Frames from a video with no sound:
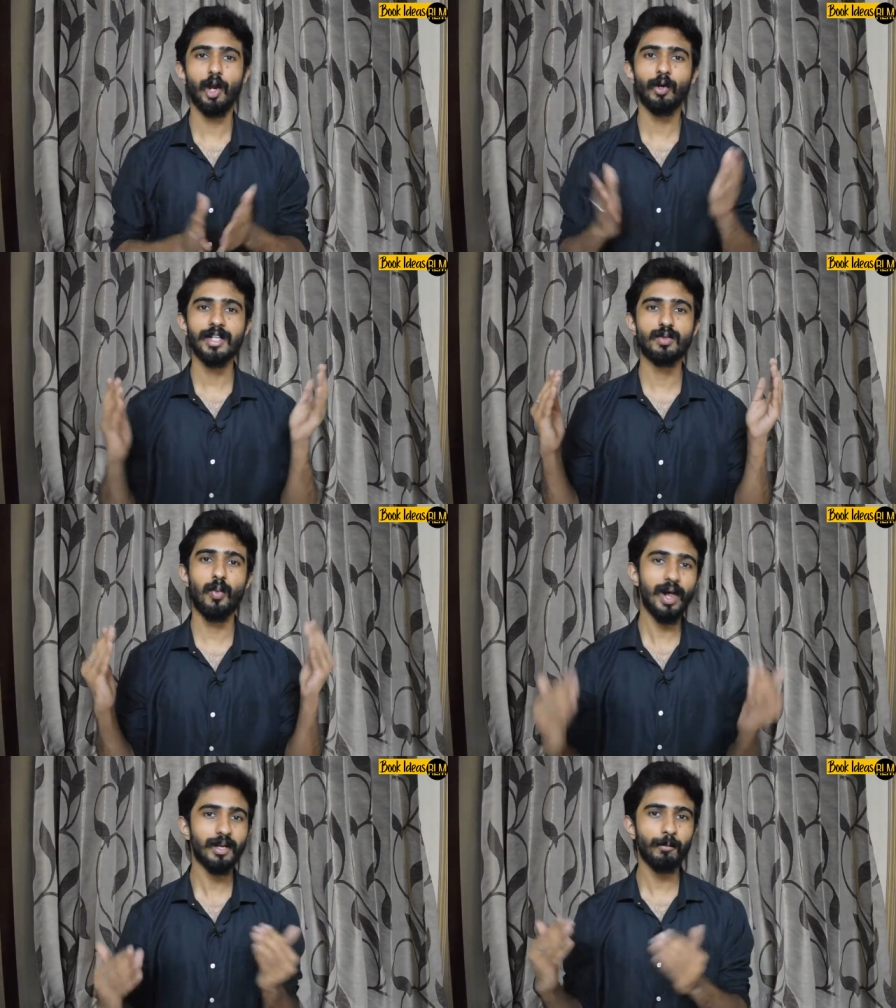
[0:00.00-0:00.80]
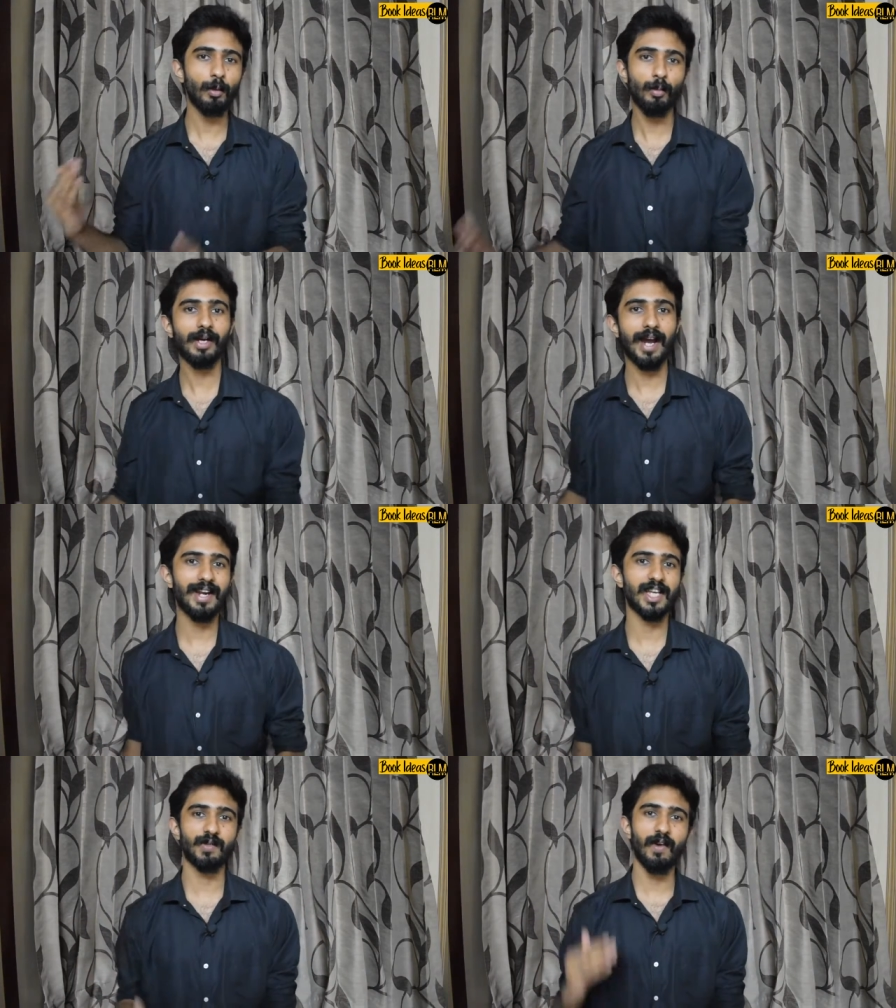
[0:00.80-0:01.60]
Hello guys, welcome to Book
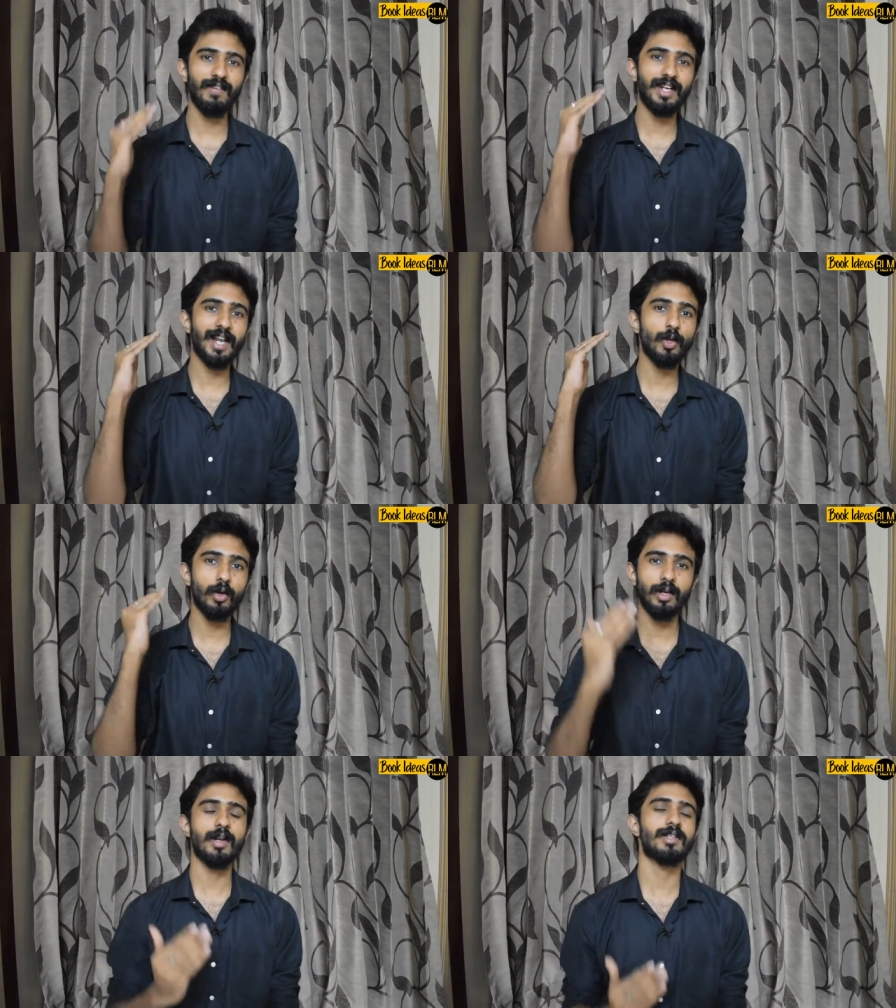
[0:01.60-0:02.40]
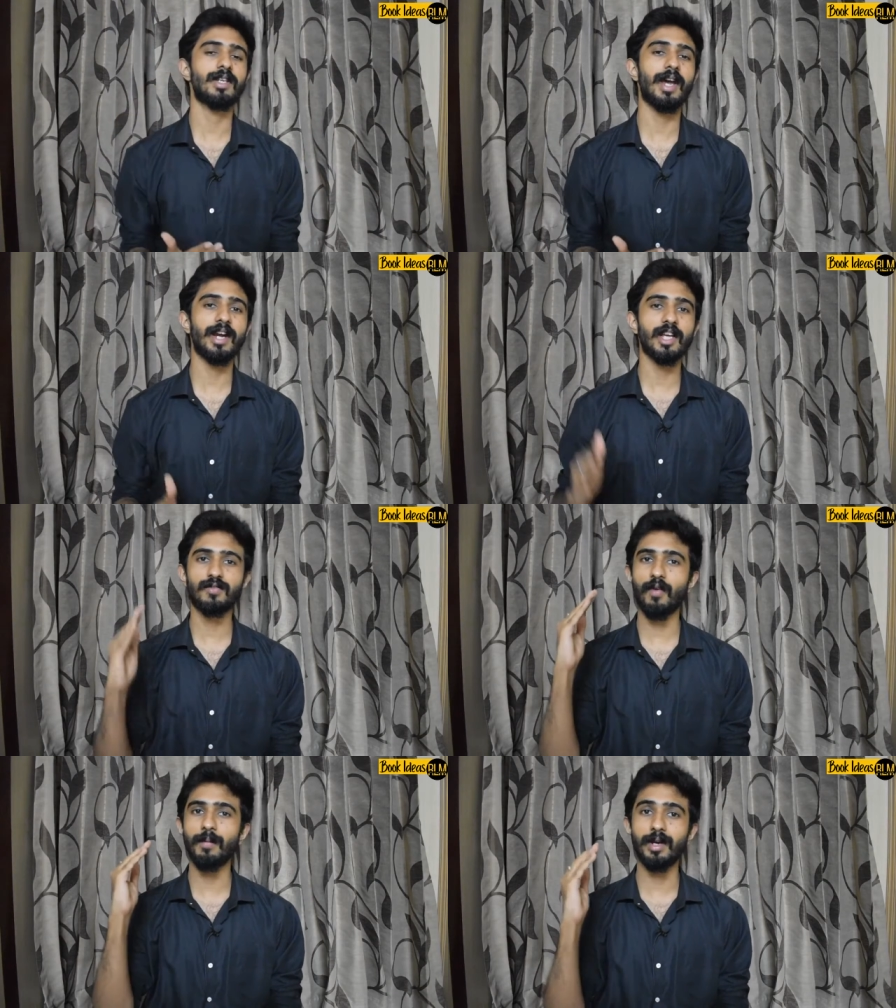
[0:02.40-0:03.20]
Ideas, where we tell you interesting ideas
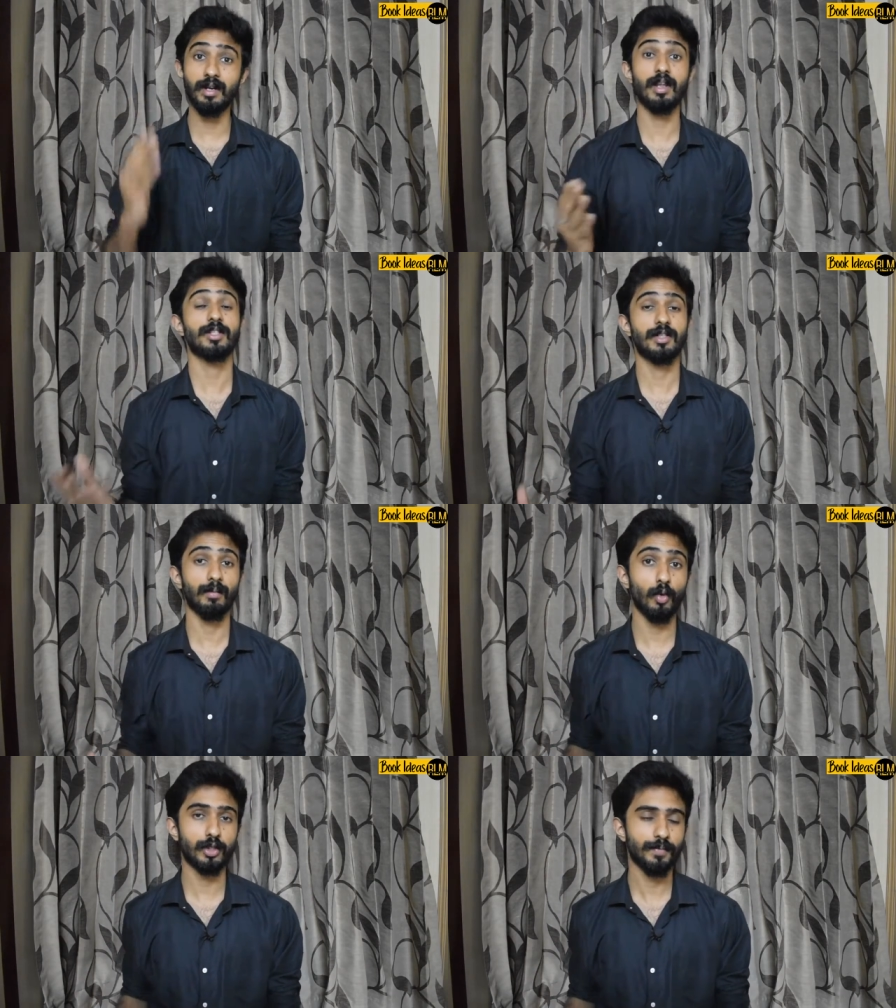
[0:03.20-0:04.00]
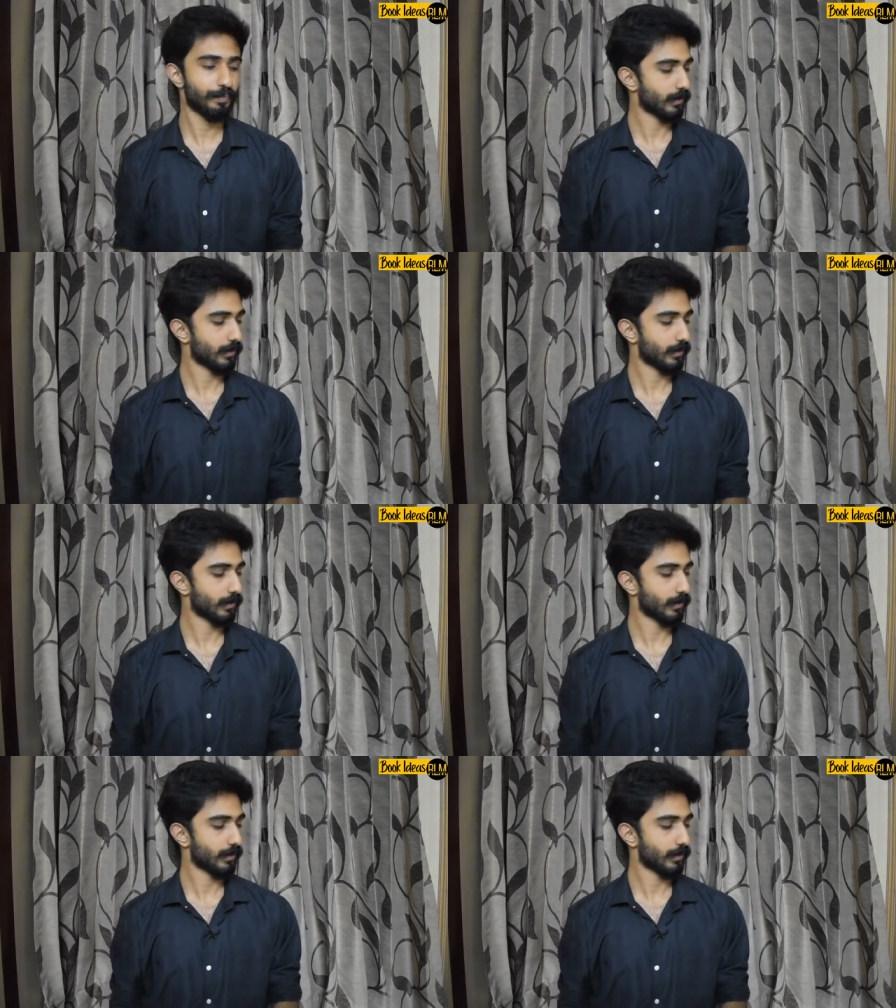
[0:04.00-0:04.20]
from interesting books.